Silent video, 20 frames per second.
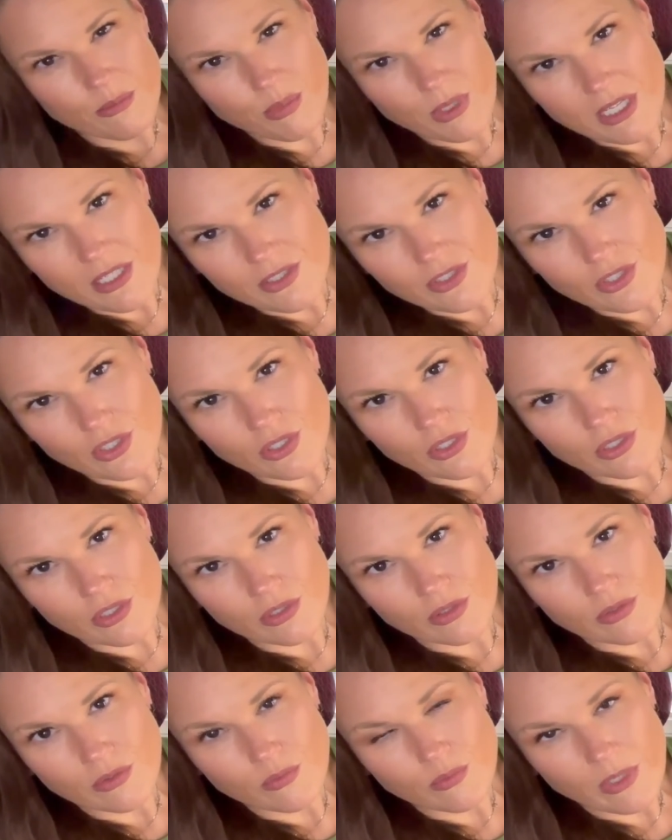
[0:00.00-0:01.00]
based
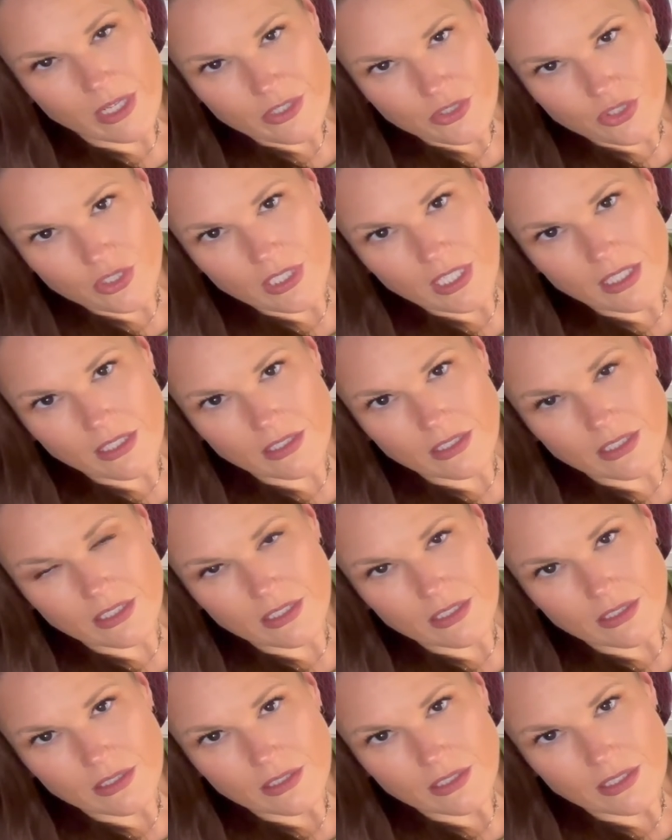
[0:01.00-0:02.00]
on
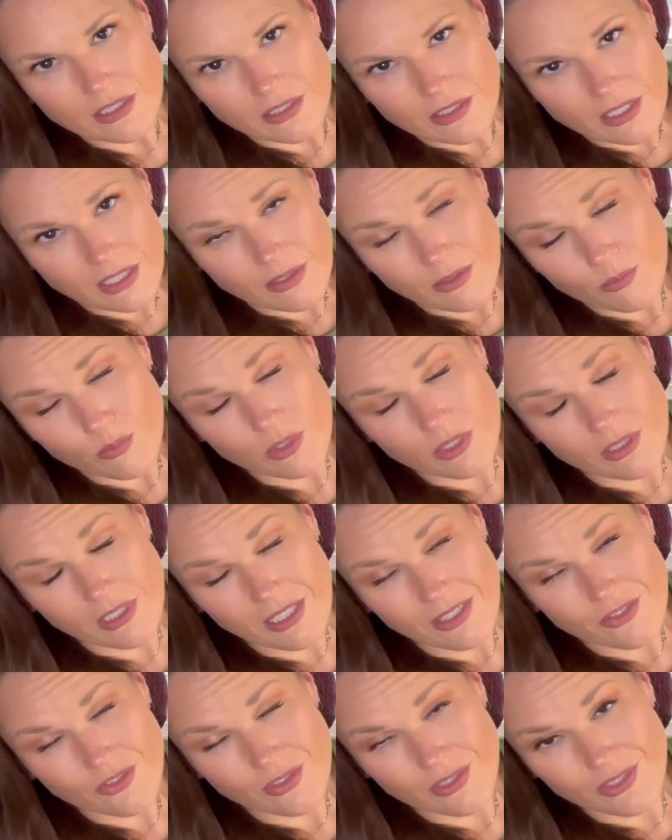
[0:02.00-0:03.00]
rationality.
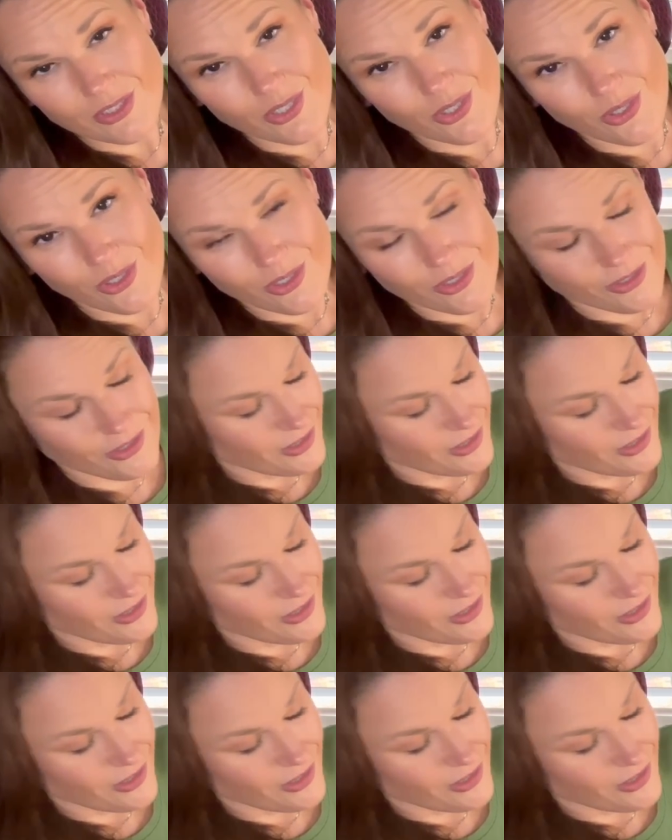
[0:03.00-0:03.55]
Actually, at all.